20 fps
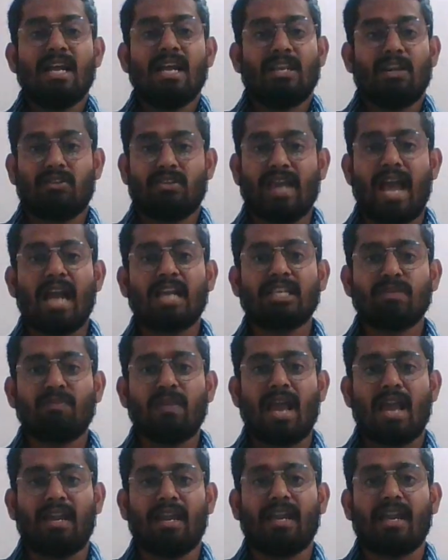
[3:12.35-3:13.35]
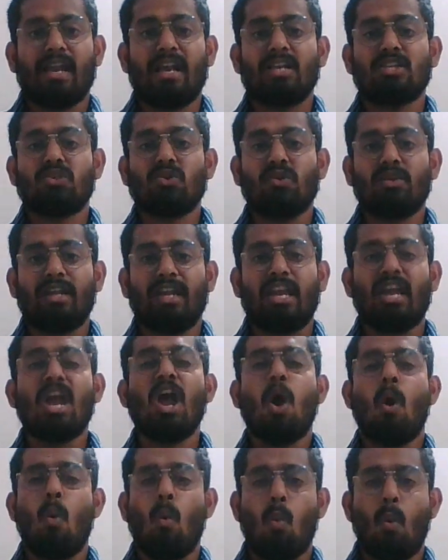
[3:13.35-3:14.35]
Now tax planning is only
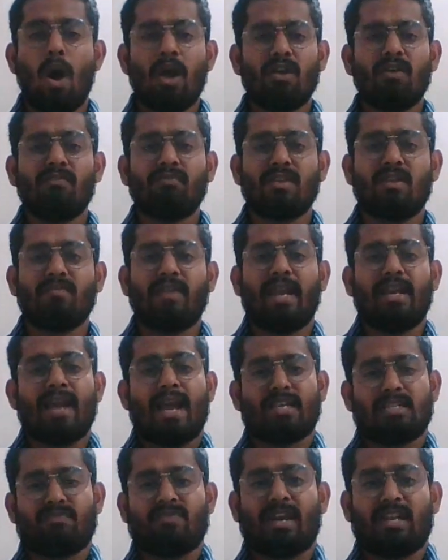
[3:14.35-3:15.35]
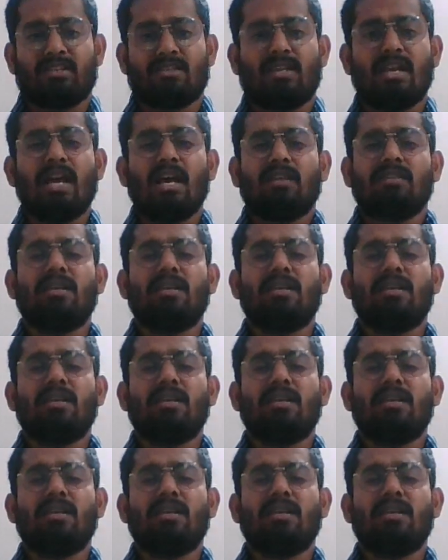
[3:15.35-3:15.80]
one of the main aspects.